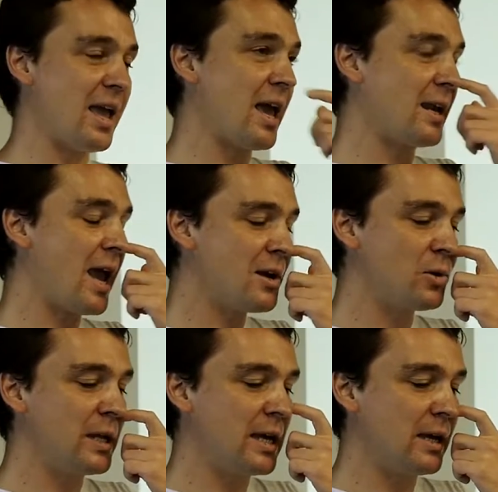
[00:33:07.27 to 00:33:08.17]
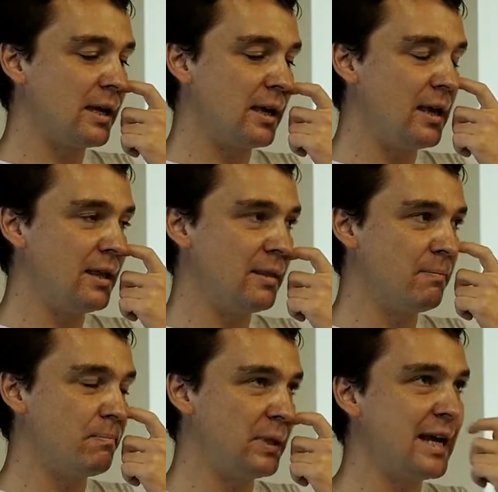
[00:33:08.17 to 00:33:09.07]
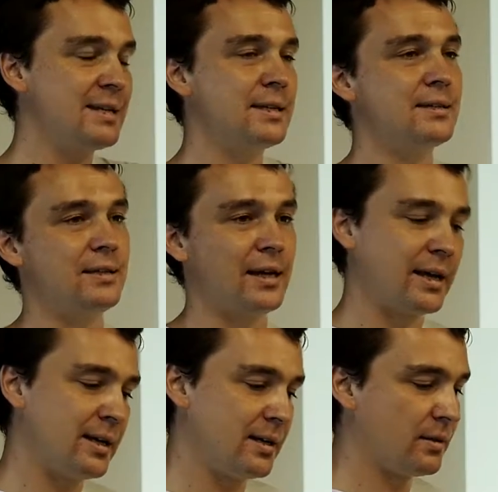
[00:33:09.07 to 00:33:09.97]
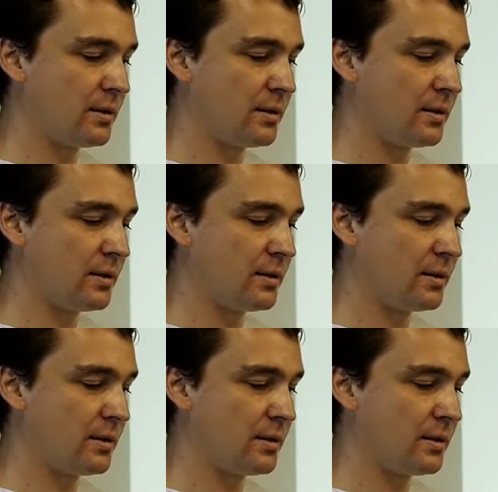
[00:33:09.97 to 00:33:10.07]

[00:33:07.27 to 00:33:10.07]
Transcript: And actually, in places like